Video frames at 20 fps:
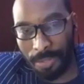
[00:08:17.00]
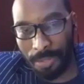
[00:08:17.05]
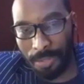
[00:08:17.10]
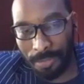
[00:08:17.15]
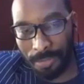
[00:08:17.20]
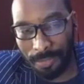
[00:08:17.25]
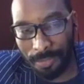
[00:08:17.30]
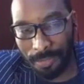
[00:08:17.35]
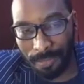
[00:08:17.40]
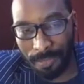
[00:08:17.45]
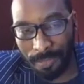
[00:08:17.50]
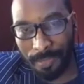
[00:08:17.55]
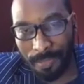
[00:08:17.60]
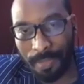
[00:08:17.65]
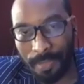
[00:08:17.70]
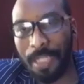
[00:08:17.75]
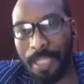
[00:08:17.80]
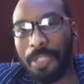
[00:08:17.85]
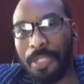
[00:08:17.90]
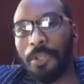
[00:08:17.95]
out,
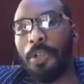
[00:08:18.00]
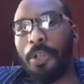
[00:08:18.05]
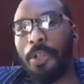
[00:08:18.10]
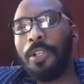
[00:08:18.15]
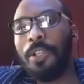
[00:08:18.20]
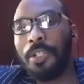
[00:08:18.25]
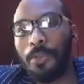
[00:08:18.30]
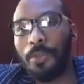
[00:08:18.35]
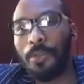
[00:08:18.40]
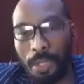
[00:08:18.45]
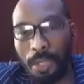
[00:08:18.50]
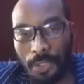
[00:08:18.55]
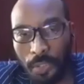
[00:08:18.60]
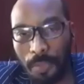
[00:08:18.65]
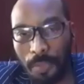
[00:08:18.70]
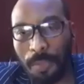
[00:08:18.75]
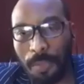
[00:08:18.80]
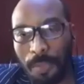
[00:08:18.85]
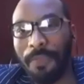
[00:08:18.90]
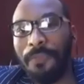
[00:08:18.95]
there's always going
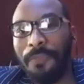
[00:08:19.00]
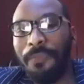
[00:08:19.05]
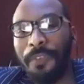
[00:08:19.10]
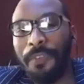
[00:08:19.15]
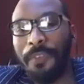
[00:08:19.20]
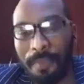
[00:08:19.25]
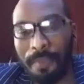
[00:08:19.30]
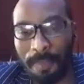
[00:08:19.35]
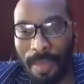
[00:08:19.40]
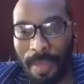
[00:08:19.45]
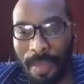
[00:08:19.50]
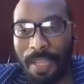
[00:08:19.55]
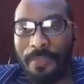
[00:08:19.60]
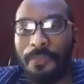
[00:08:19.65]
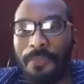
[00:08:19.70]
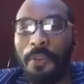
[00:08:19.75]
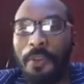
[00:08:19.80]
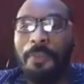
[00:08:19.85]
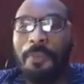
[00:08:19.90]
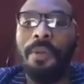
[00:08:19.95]
to be
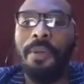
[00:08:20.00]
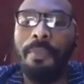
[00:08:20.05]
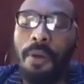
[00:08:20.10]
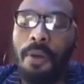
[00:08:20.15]
feedback from the